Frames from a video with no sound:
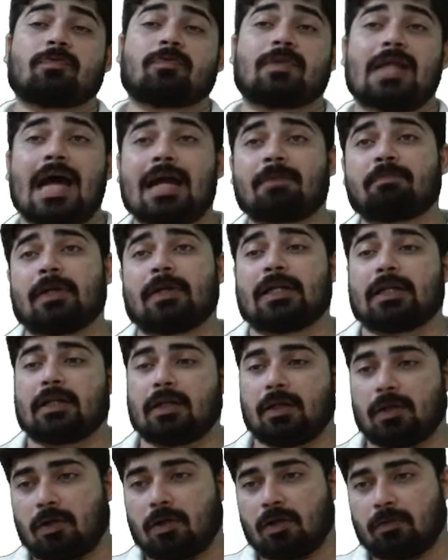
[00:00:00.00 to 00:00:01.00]
that
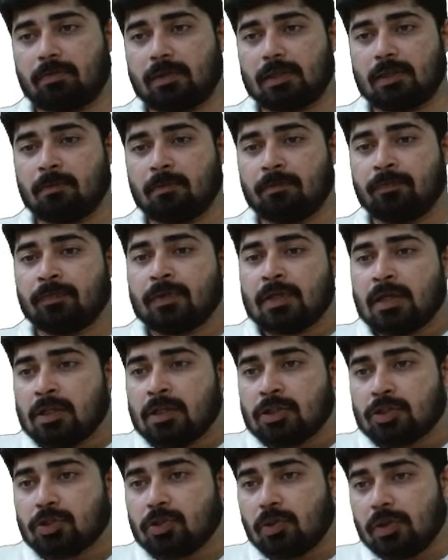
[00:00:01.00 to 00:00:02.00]
particular orbit.
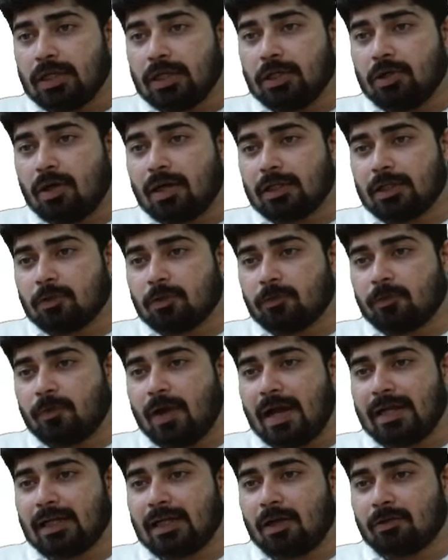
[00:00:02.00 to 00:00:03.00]
So in order to
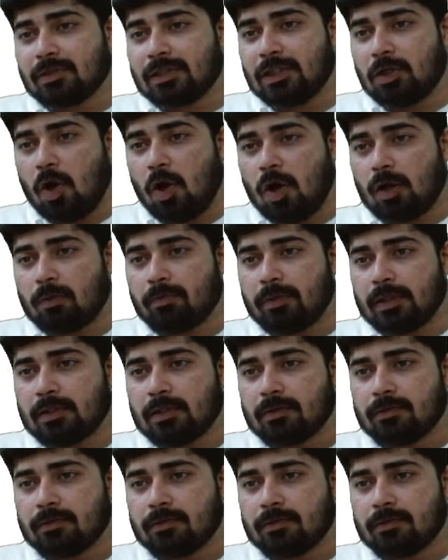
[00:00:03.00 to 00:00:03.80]
find out the orbit,